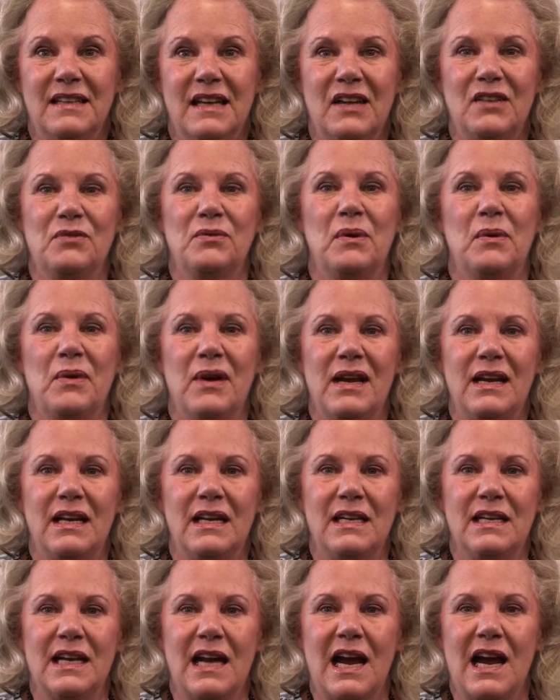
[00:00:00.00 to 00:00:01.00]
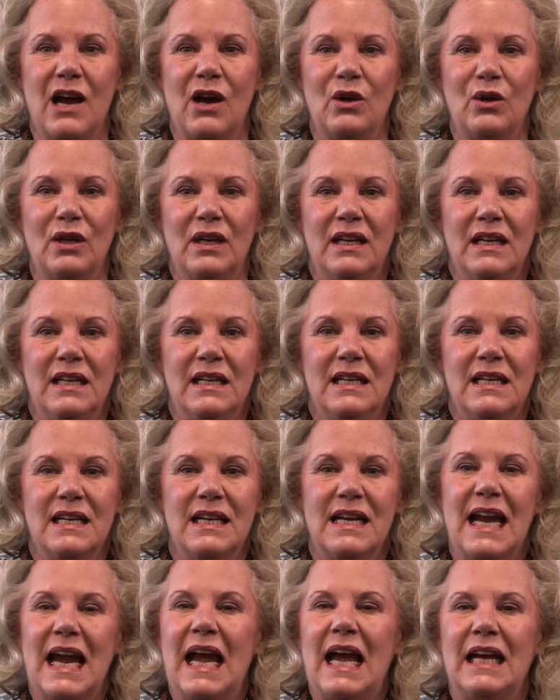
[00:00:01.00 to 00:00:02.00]
as we were heading down
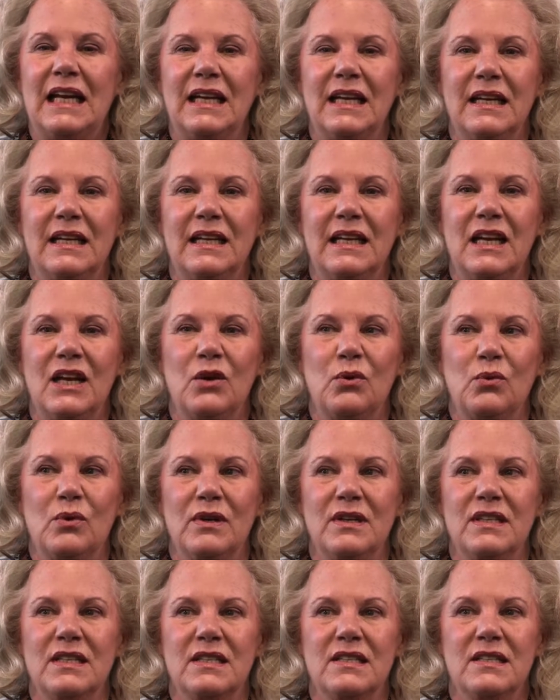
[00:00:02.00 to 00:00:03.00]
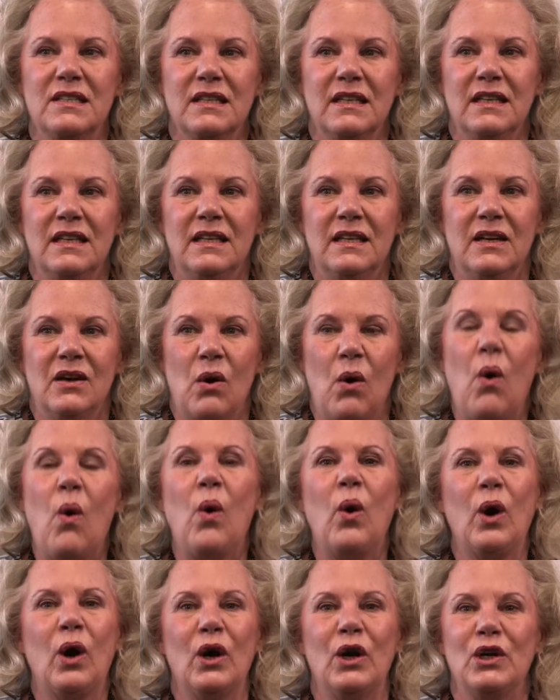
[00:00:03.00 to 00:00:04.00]
canyon, it was
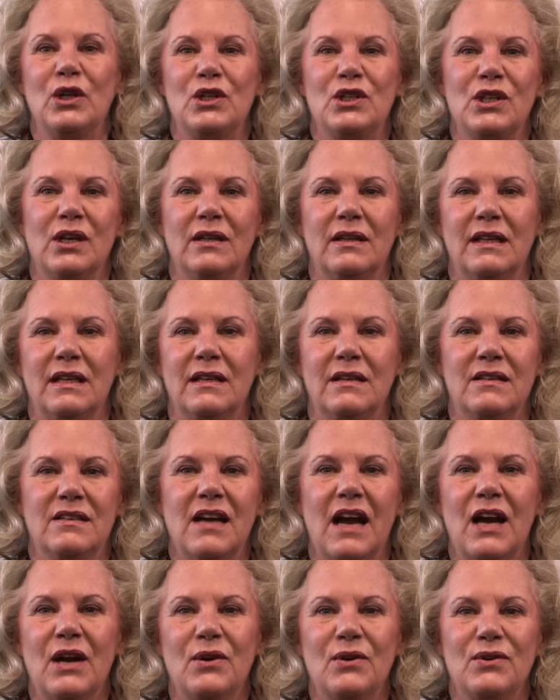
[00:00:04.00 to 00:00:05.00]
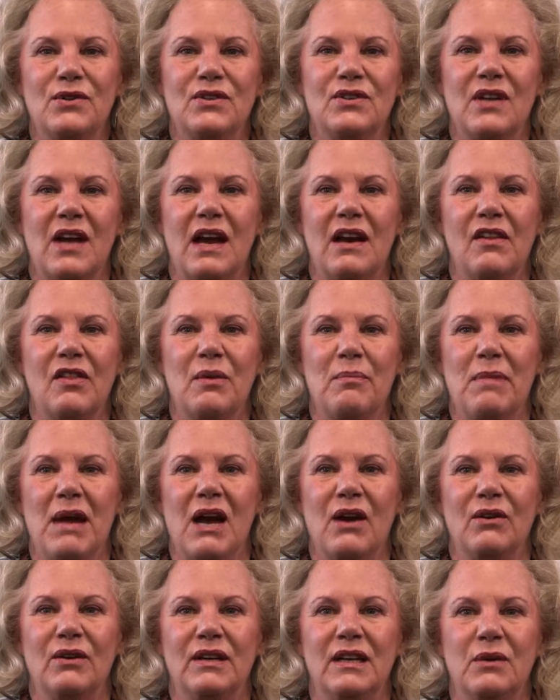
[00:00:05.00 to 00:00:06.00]
orange on the entire side of the
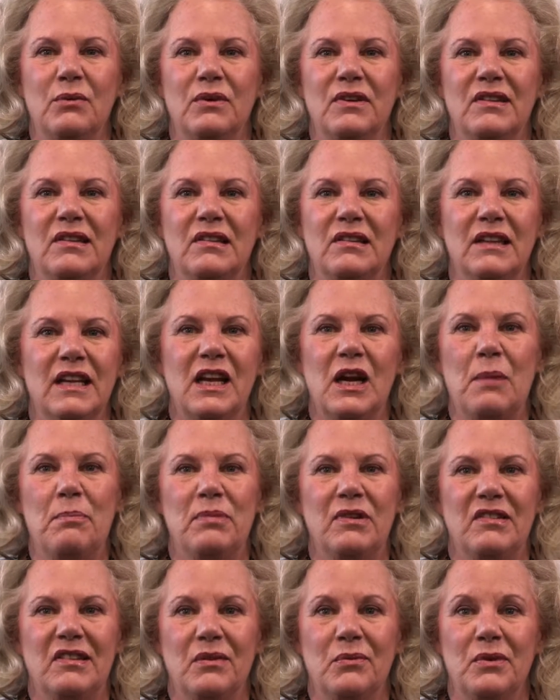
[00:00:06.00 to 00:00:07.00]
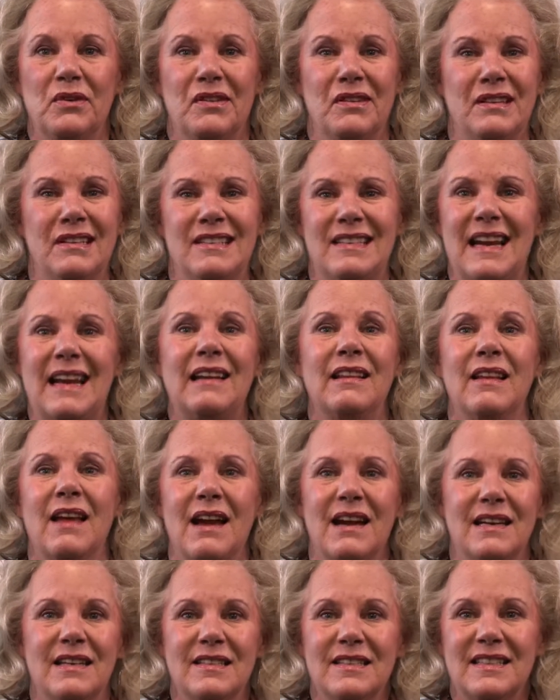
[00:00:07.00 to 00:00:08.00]
mountain. It was lit up as it was
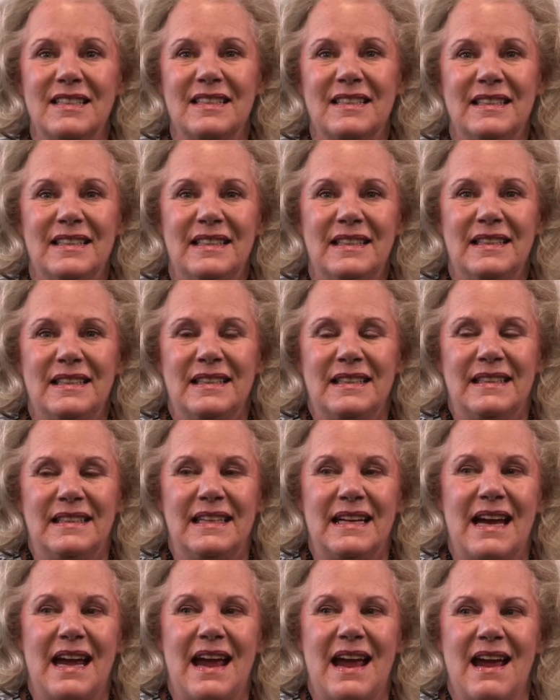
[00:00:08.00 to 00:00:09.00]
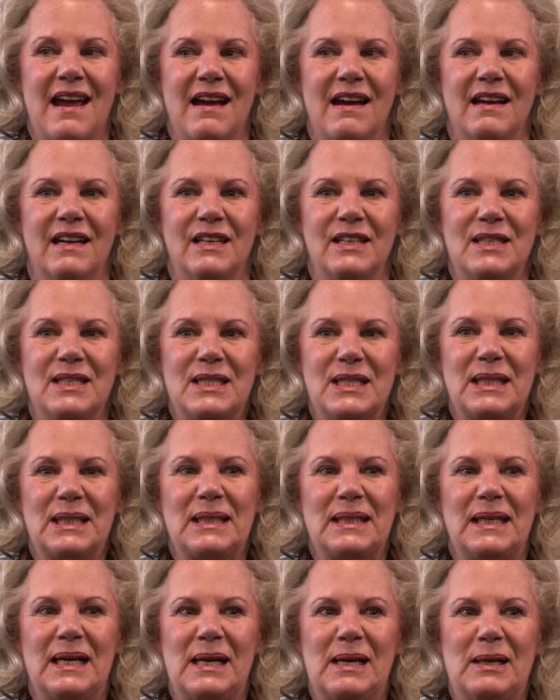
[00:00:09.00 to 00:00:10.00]
daylight. And
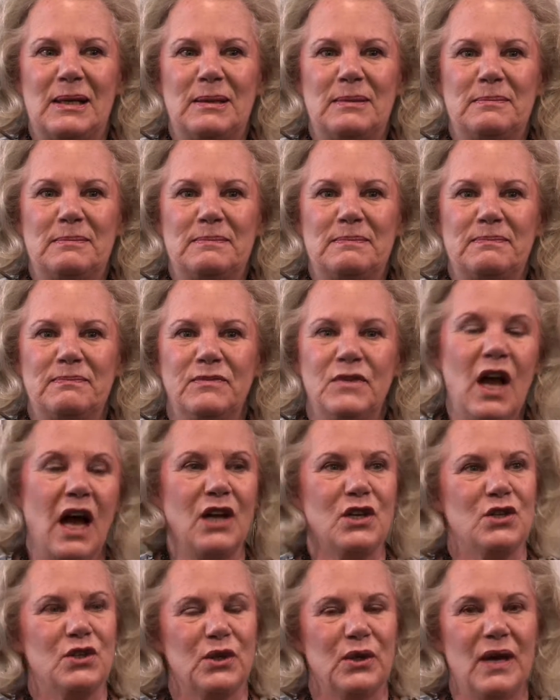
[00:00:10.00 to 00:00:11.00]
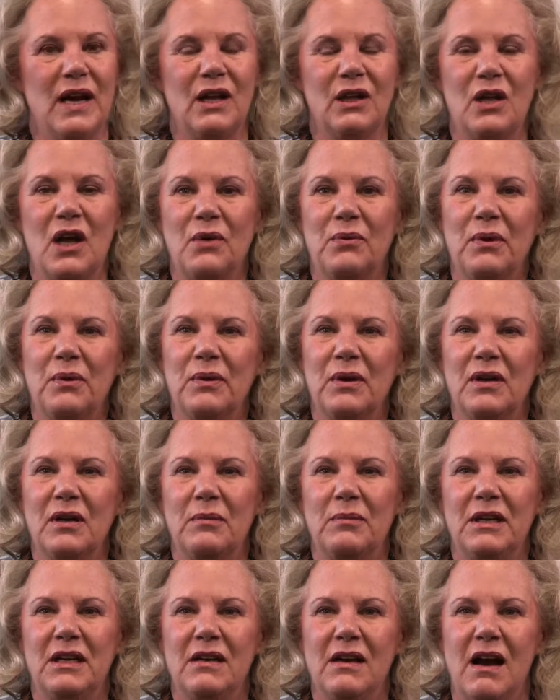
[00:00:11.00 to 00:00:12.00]
not sure how long we were going to
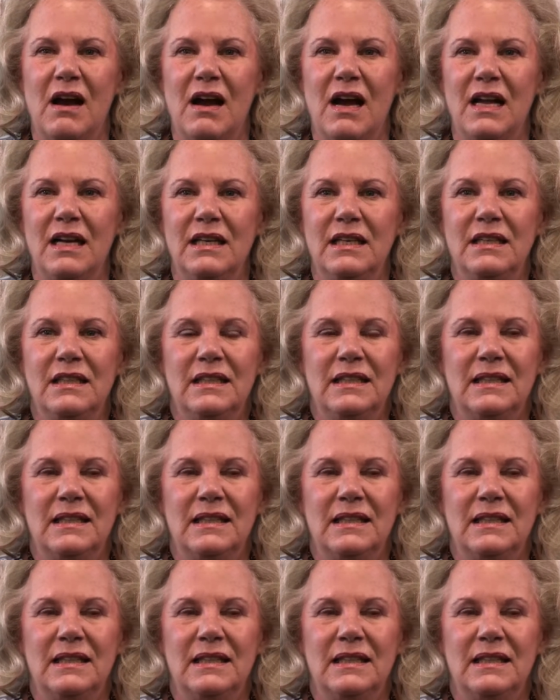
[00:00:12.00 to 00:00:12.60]
be gone.